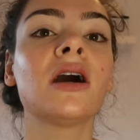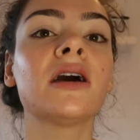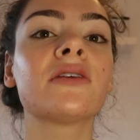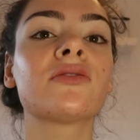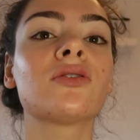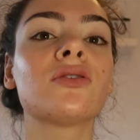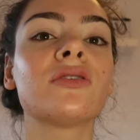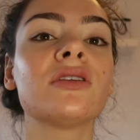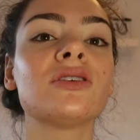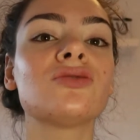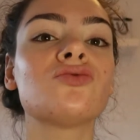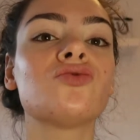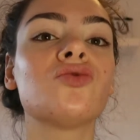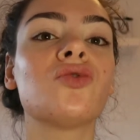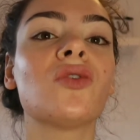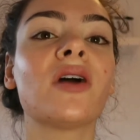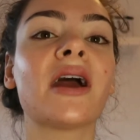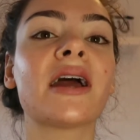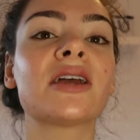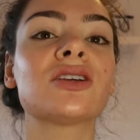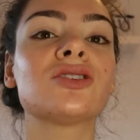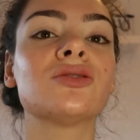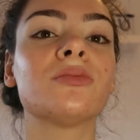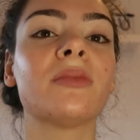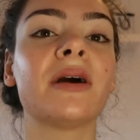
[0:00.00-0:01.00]
I've got this
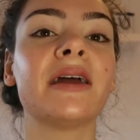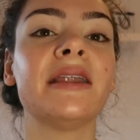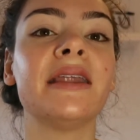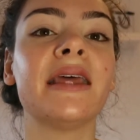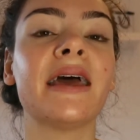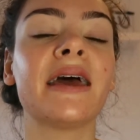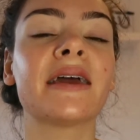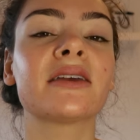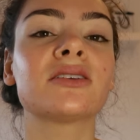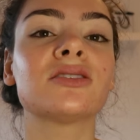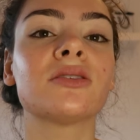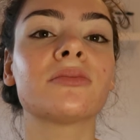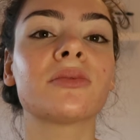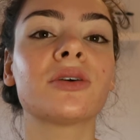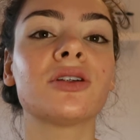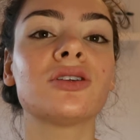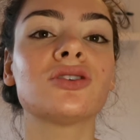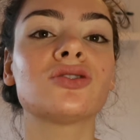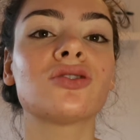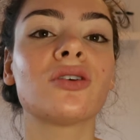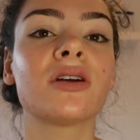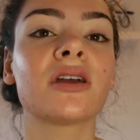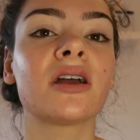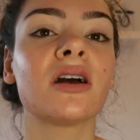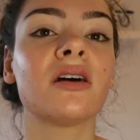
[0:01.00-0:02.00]
rash on my neck, so I'm going
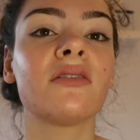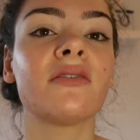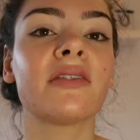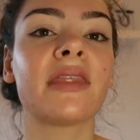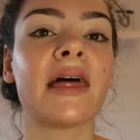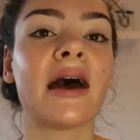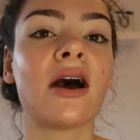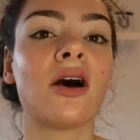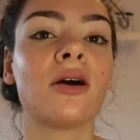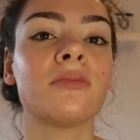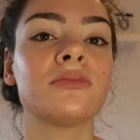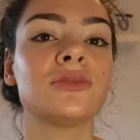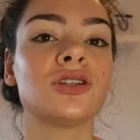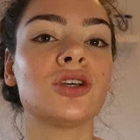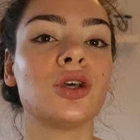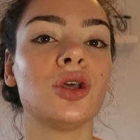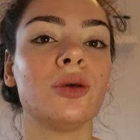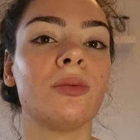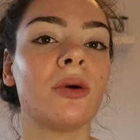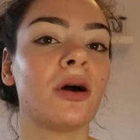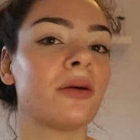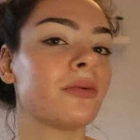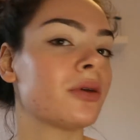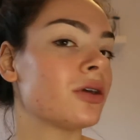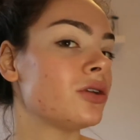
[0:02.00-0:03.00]
to try and cover that up
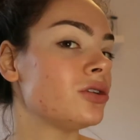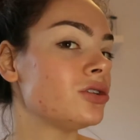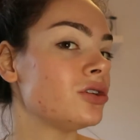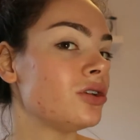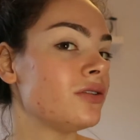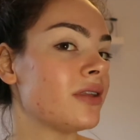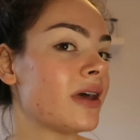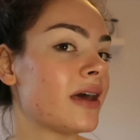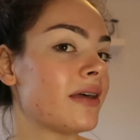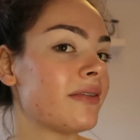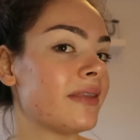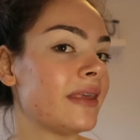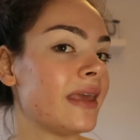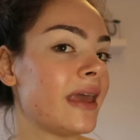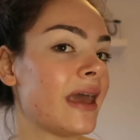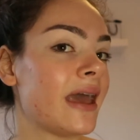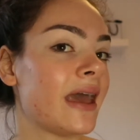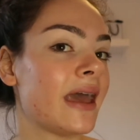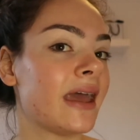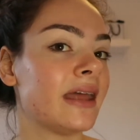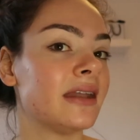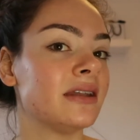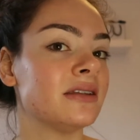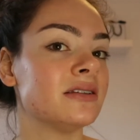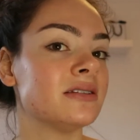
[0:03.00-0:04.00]
too, but I'm going to do that at the
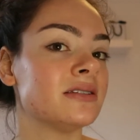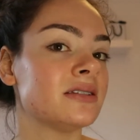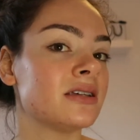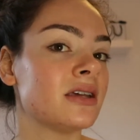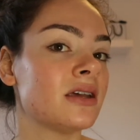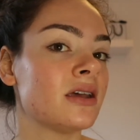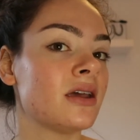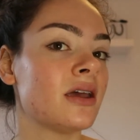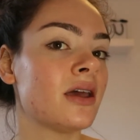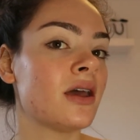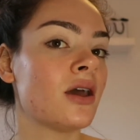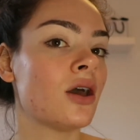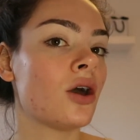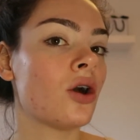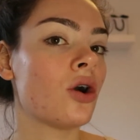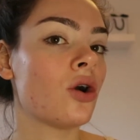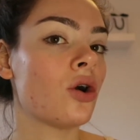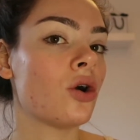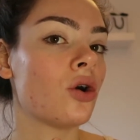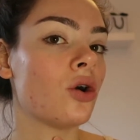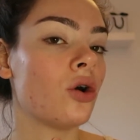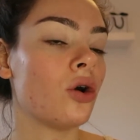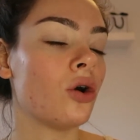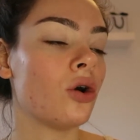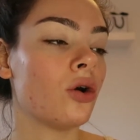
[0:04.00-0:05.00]
end
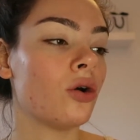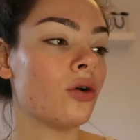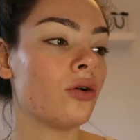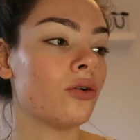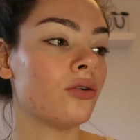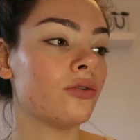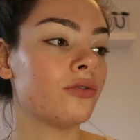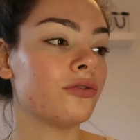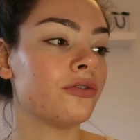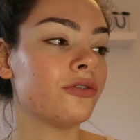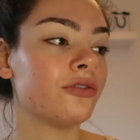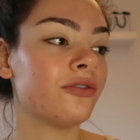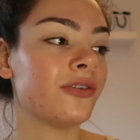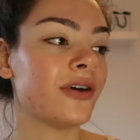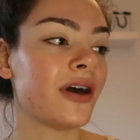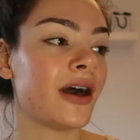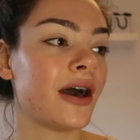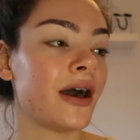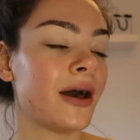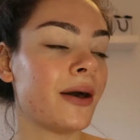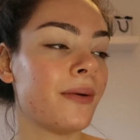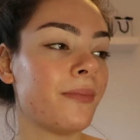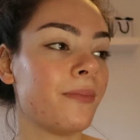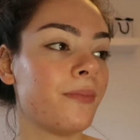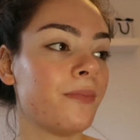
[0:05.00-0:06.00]
of
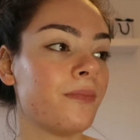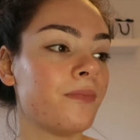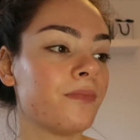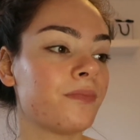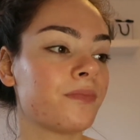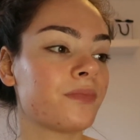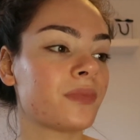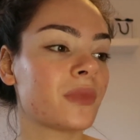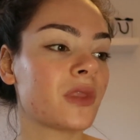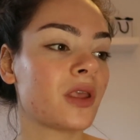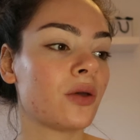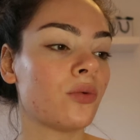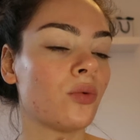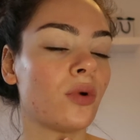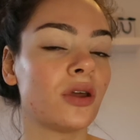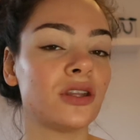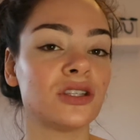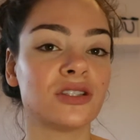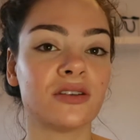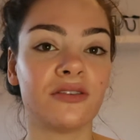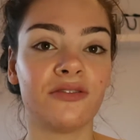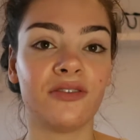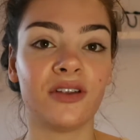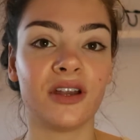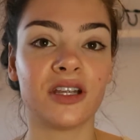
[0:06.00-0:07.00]

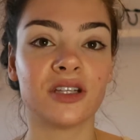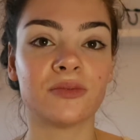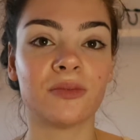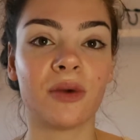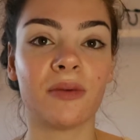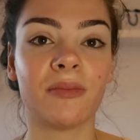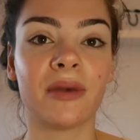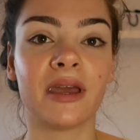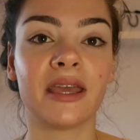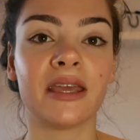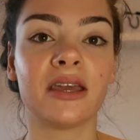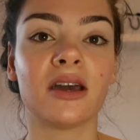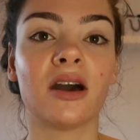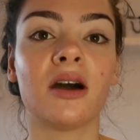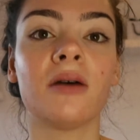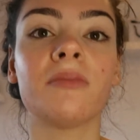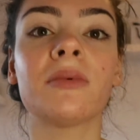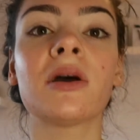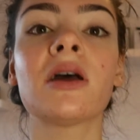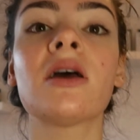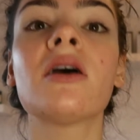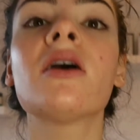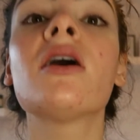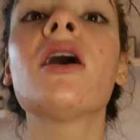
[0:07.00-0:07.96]
once I finish my makeup.